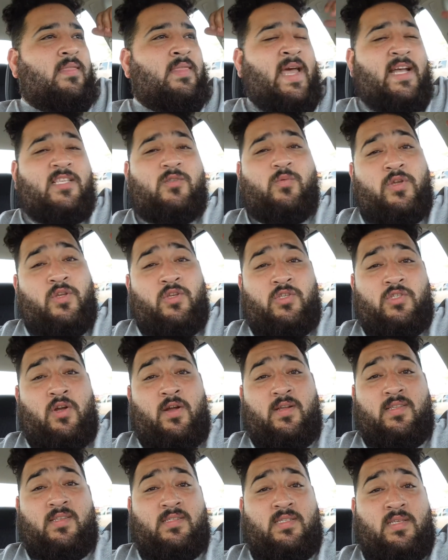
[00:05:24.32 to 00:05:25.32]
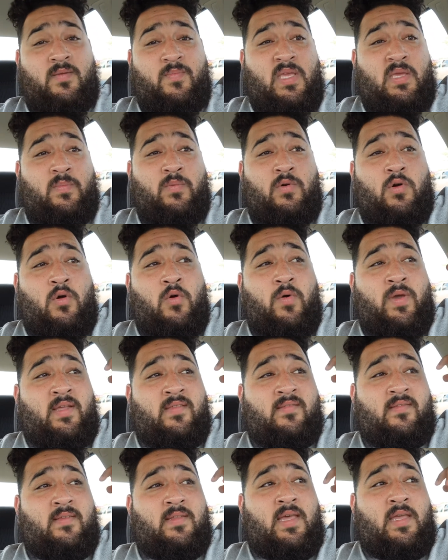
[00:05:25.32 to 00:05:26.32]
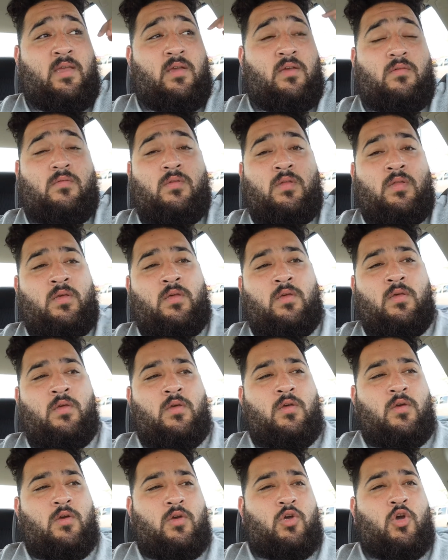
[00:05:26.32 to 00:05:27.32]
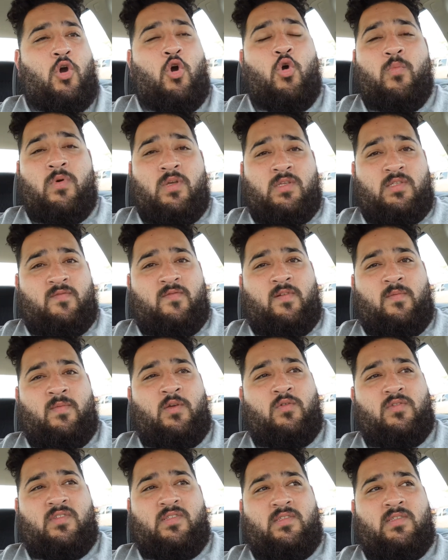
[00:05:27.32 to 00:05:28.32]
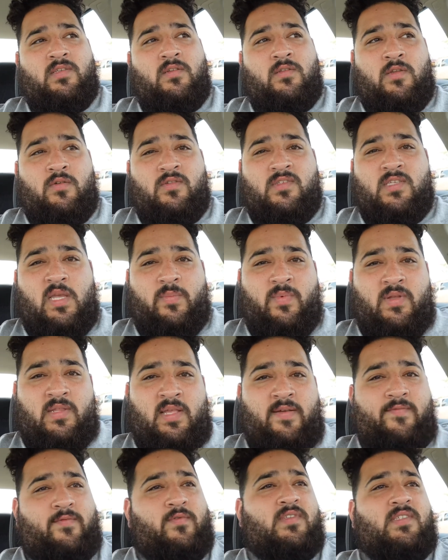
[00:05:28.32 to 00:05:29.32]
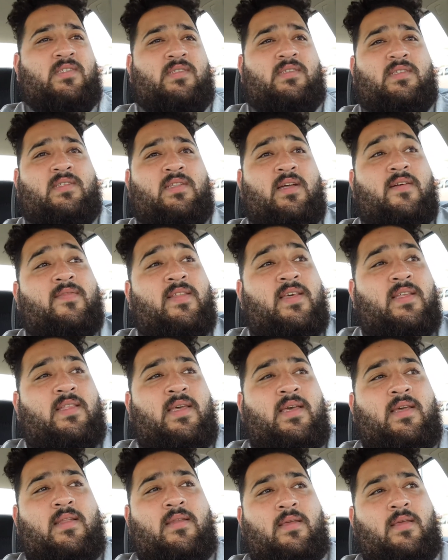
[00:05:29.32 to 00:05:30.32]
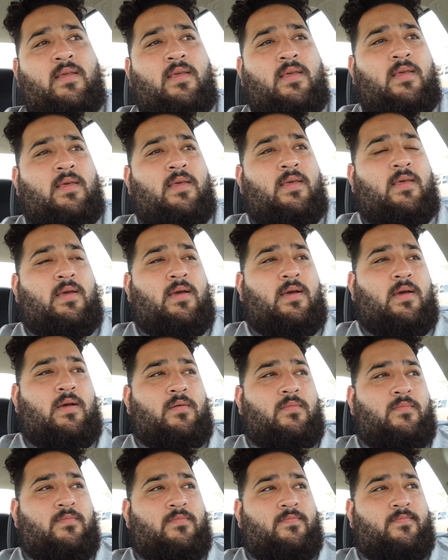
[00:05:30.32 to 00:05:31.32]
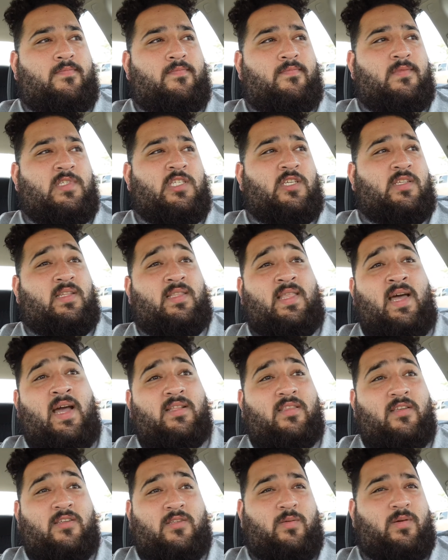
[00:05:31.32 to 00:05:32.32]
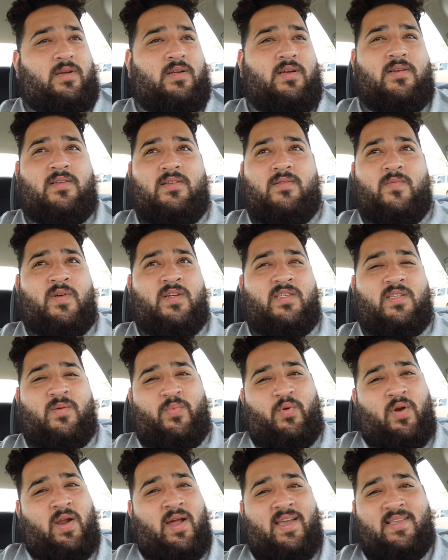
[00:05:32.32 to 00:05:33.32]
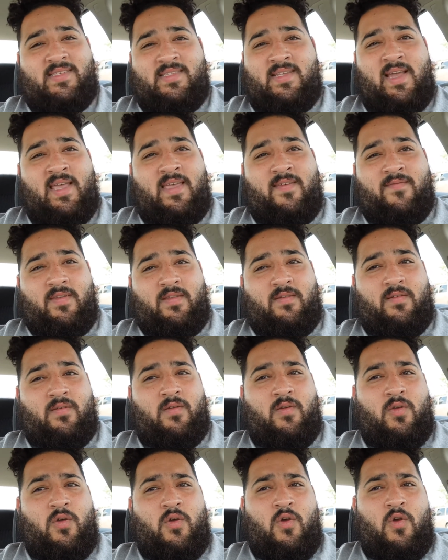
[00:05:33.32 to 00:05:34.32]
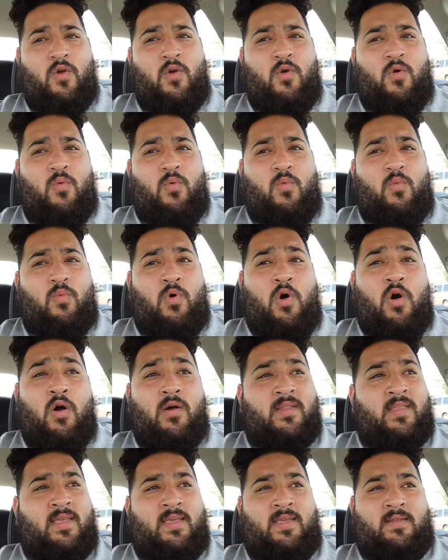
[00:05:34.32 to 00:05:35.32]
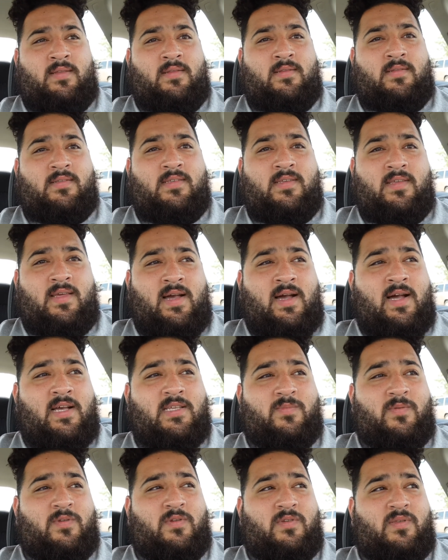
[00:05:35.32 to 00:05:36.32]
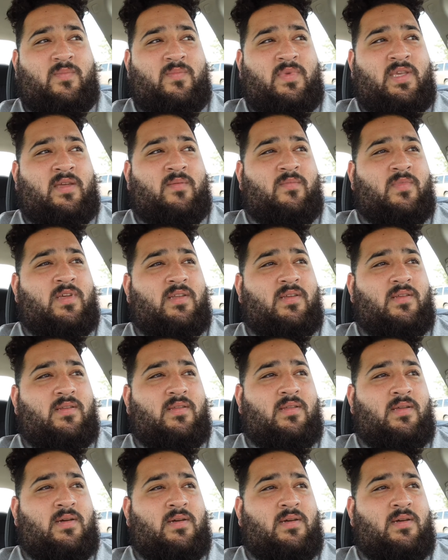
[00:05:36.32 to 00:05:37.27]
that's where you start to see people going into like comas from those type of levels and stuff like that. So the doctors were surprised that I even walked in to the hospital to be admitted.